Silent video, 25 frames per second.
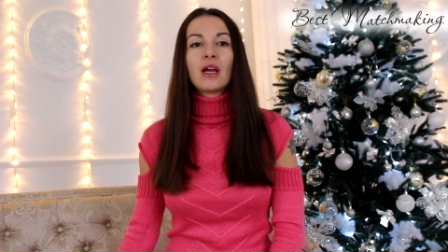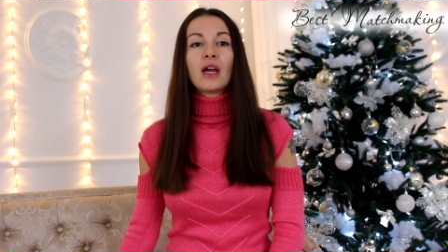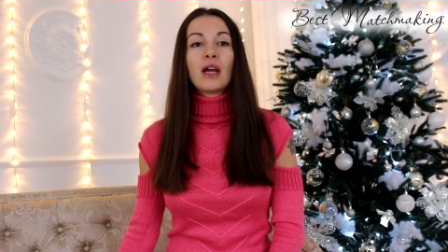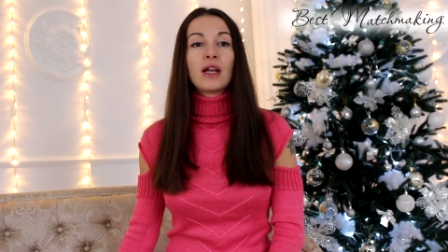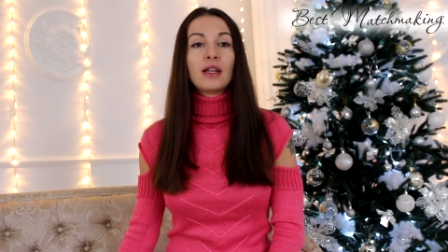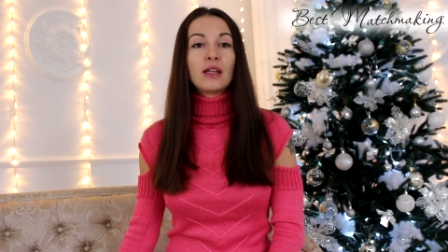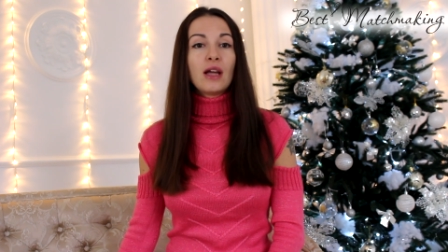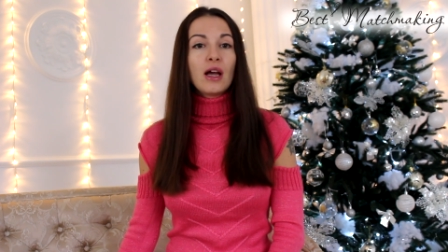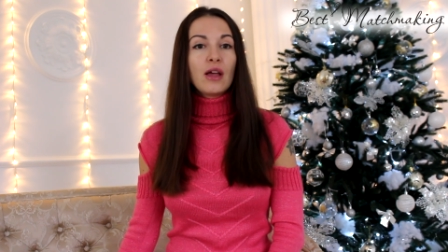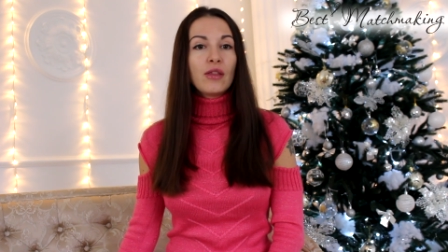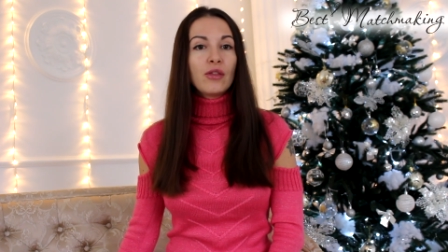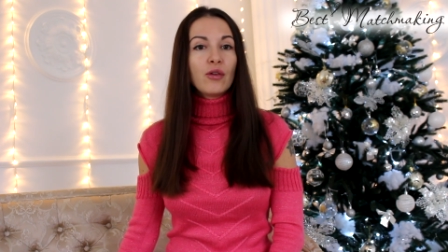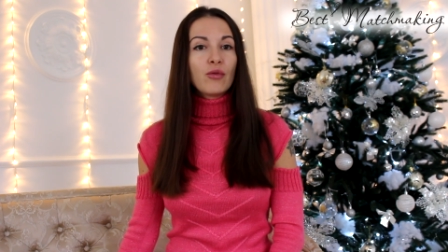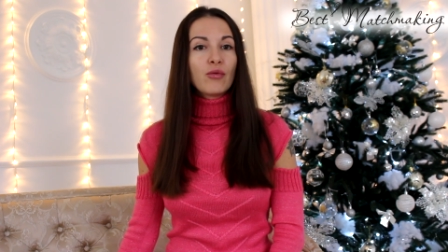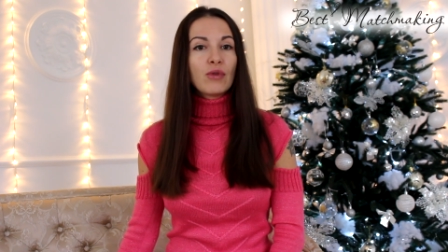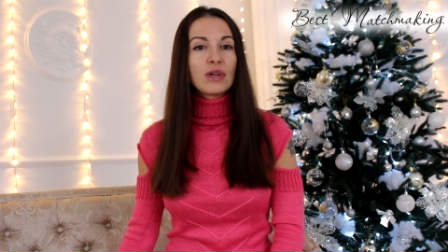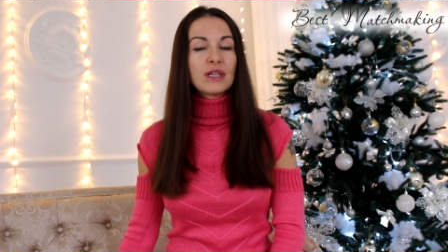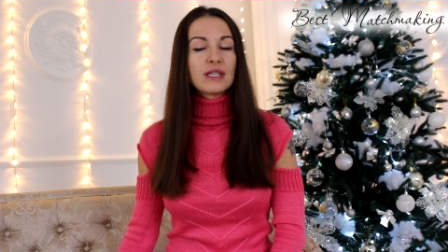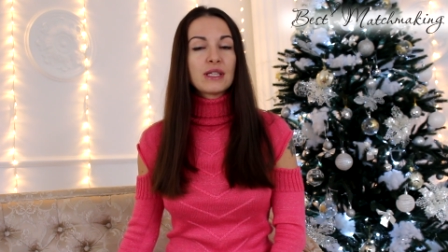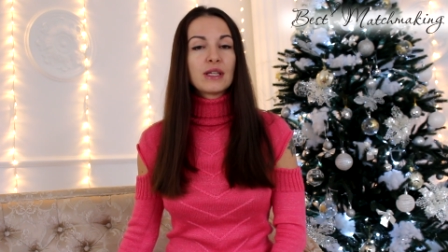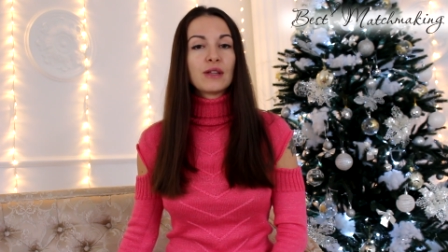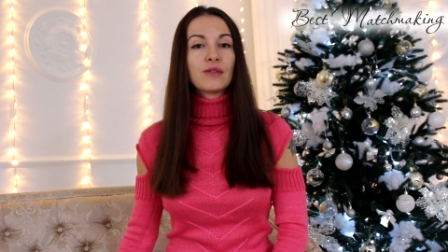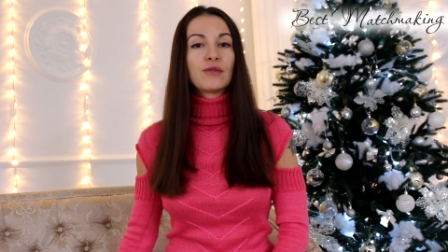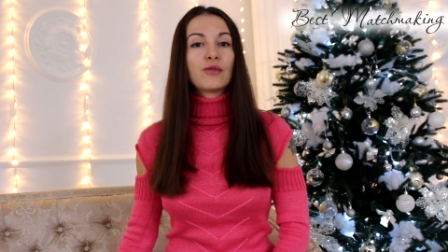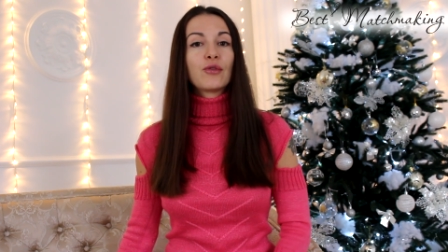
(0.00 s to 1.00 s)
Another
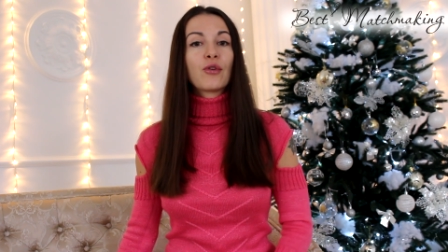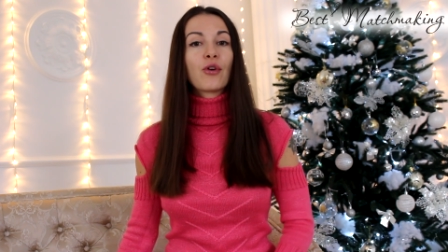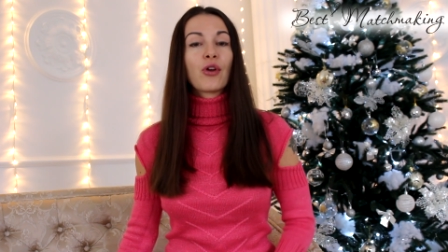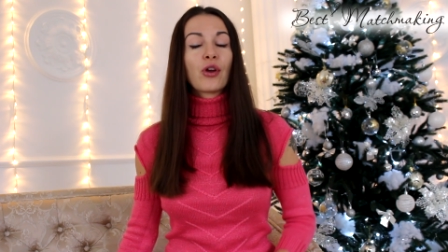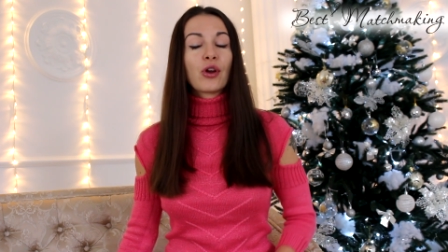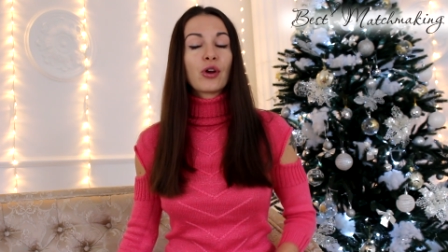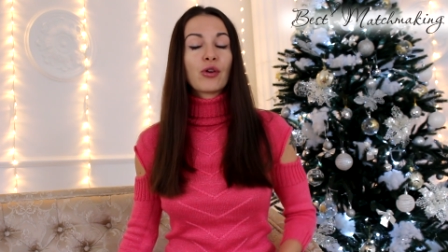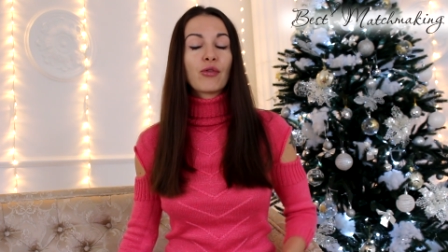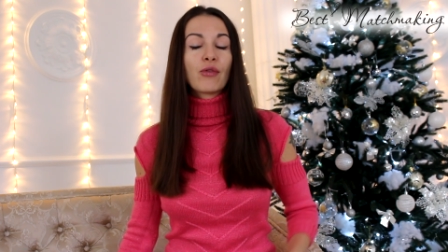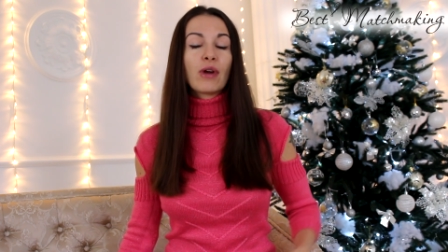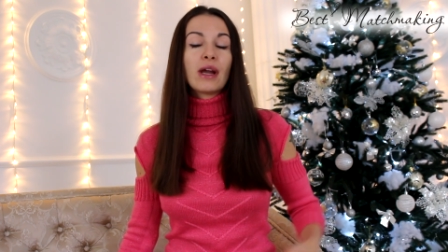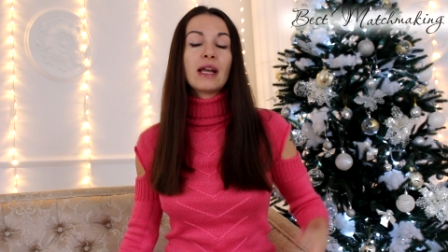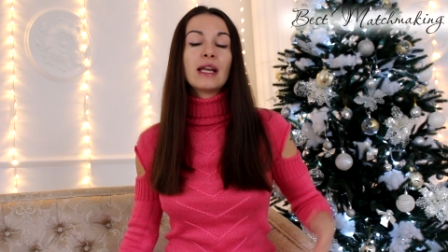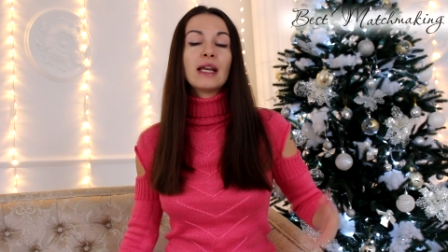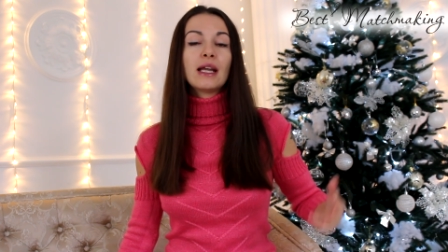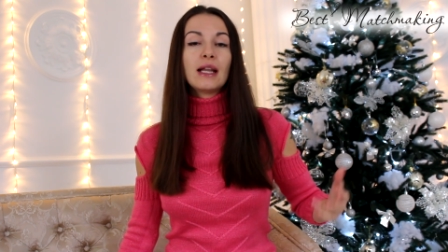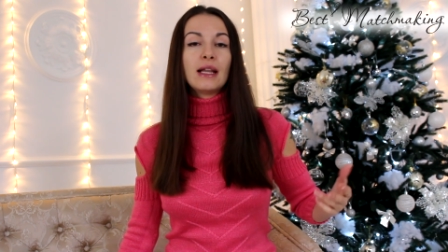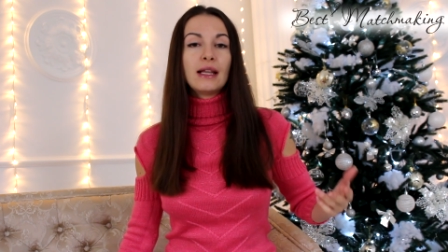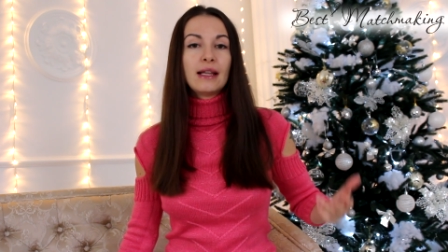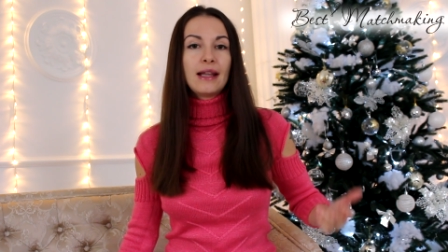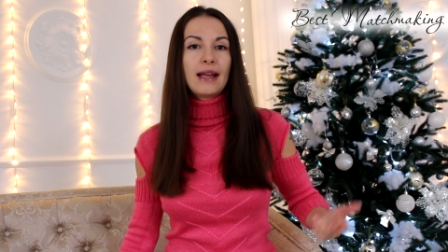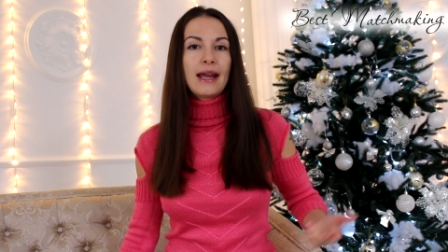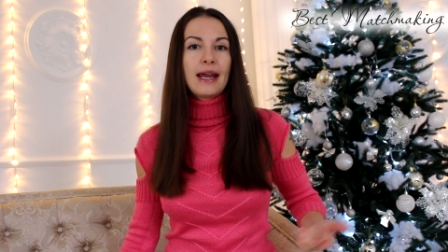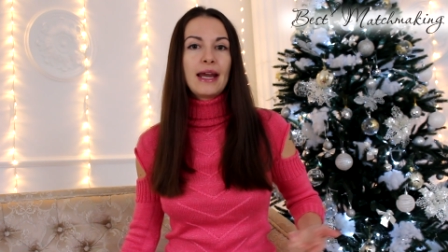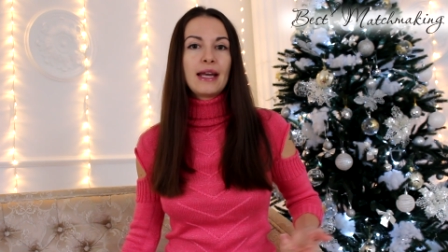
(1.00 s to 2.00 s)
reason for
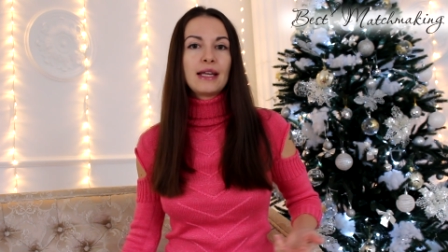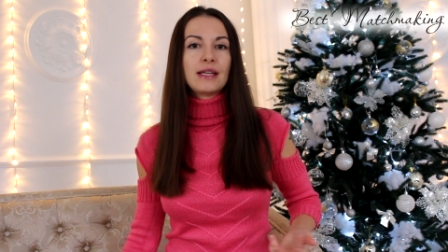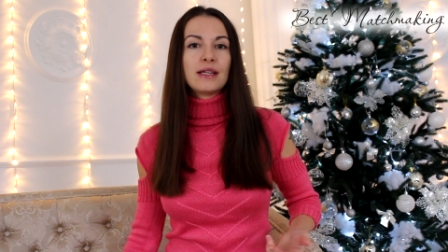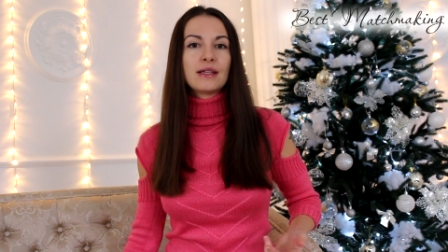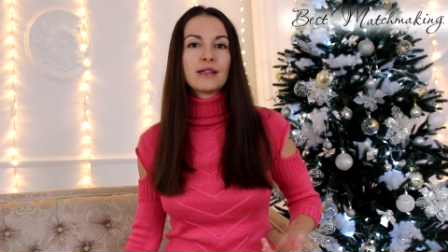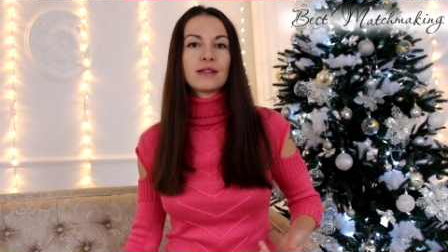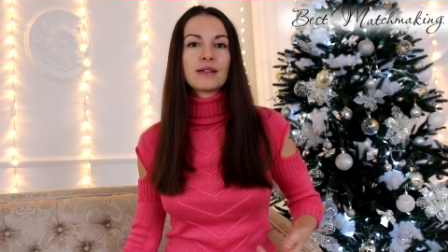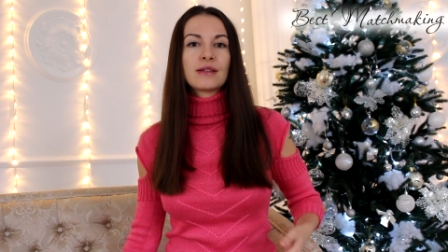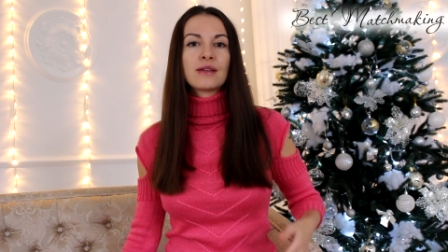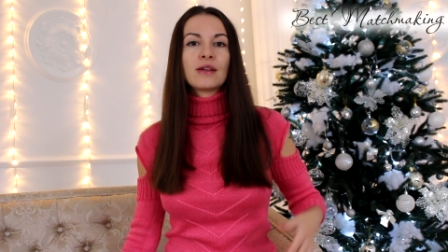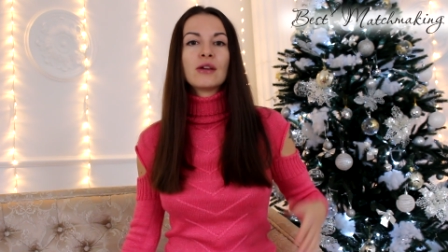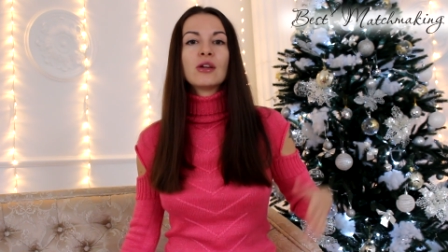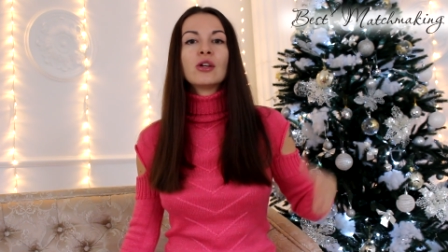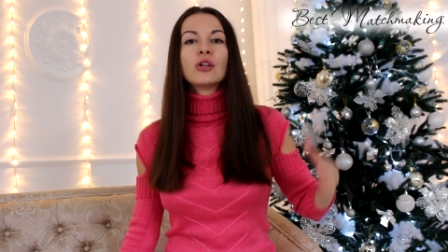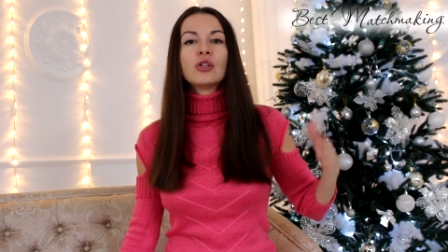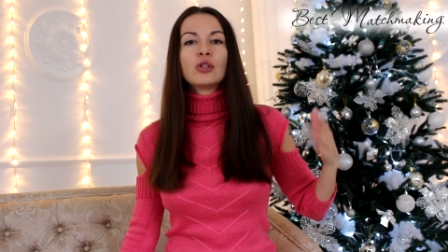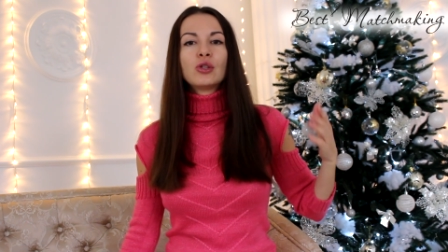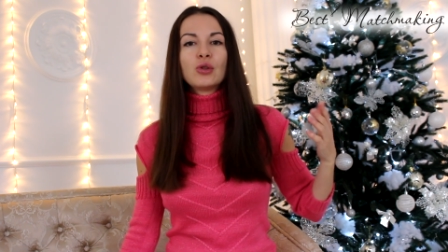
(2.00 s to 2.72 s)
Ukrainian ladies